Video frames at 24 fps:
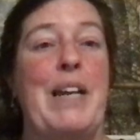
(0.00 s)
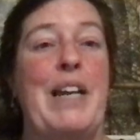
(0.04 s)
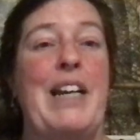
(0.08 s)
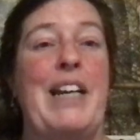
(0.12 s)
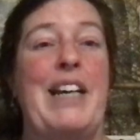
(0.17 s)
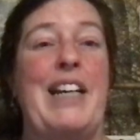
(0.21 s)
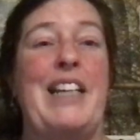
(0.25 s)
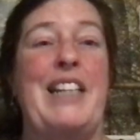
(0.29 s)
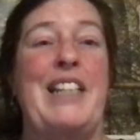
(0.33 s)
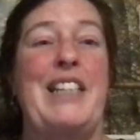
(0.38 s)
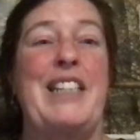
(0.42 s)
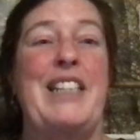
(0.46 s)

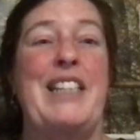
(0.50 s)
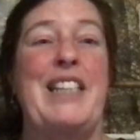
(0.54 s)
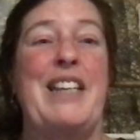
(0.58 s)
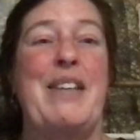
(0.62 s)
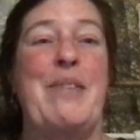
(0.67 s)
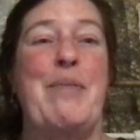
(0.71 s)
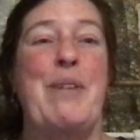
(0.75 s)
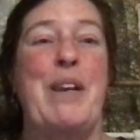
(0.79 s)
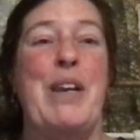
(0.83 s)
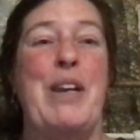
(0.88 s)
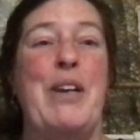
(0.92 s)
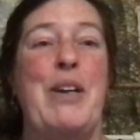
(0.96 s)
and
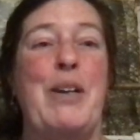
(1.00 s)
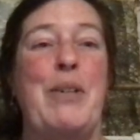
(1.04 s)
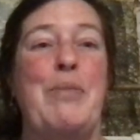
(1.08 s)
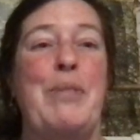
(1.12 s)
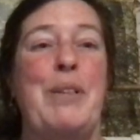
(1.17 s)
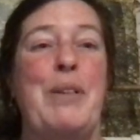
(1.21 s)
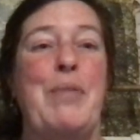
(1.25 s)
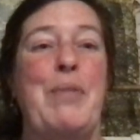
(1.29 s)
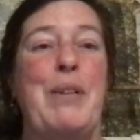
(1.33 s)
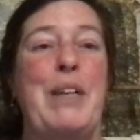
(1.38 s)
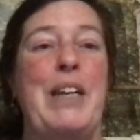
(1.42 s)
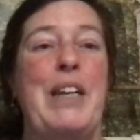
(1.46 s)
we hope
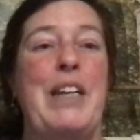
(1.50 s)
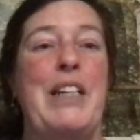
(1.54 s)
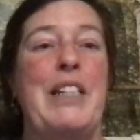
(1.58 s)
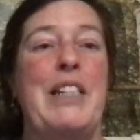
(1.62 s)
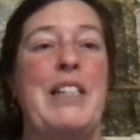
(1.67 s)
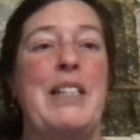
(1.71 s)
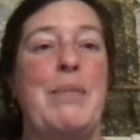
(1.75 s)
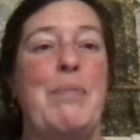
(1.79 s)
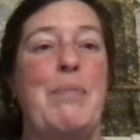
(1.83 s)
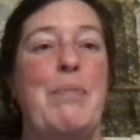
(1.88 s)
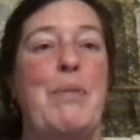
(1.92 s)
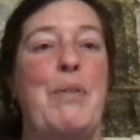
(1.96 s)
that we can
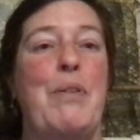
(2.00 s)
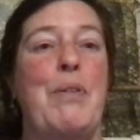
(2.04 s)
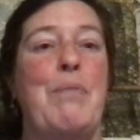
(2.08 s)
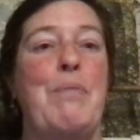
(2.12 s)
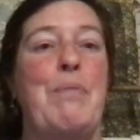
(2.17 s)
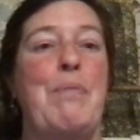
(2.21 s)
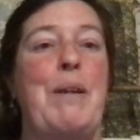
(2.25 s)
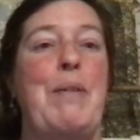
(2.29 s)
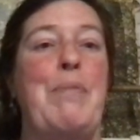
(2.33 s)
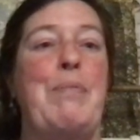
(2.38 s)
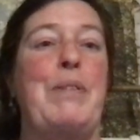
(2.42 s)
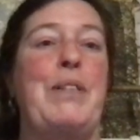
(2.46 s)
support
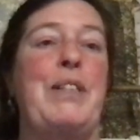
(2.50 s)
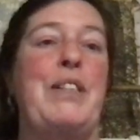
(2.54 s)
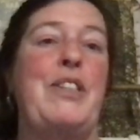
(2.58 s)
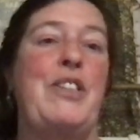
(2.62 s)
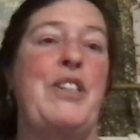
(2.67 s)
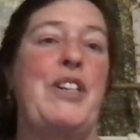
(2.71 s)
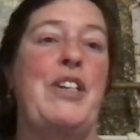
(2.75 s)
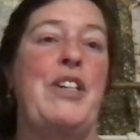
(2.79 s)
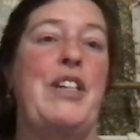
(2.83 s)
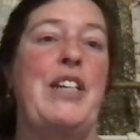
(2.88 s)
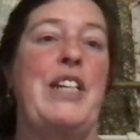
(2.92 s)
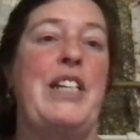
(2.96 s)
people's
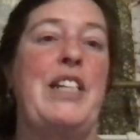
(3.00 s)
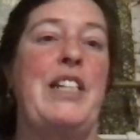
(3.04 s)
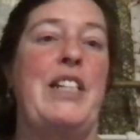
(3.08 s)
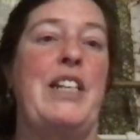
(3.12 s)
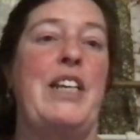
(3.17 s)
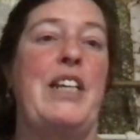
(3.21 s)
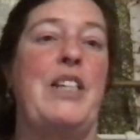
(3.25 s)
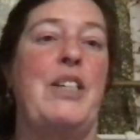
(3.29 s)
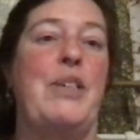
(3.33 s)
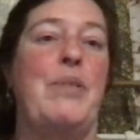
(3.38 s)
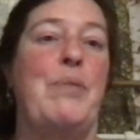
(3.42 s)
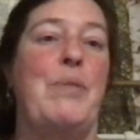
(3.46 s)
journeys
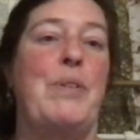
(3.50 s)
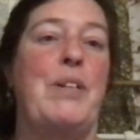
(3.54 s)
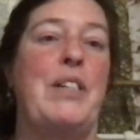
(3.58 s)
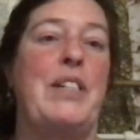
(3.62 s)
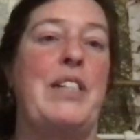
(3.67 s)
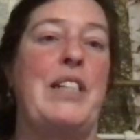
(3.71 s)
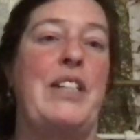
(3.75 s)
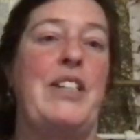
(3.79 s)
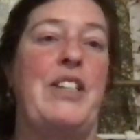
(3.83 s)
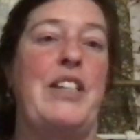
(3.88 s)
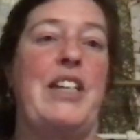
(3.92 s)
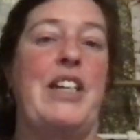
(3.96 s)

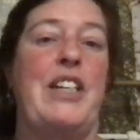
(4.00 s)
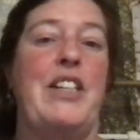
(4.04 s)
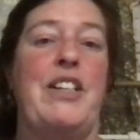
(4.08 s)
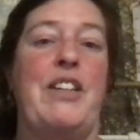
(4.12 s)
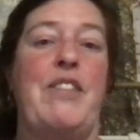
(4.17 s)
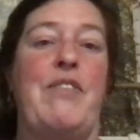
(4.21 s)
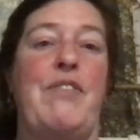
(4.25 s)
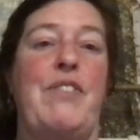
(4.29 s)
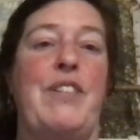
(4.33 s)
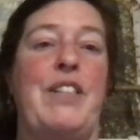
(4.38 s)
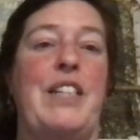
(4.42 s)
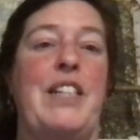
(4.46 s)
towards
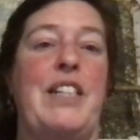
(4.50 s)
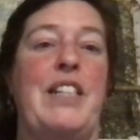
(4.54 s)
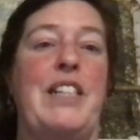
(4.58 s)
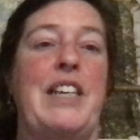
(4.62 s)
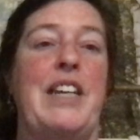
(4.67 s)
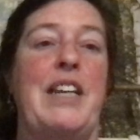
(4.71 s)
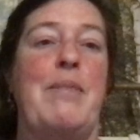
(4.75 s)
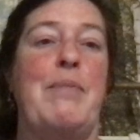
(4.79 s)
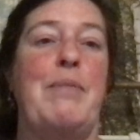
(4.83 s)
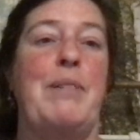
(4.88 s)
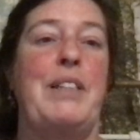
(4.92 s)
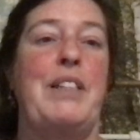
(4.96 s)
education for
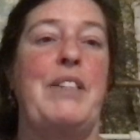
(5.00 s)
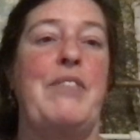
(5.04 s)
sustainable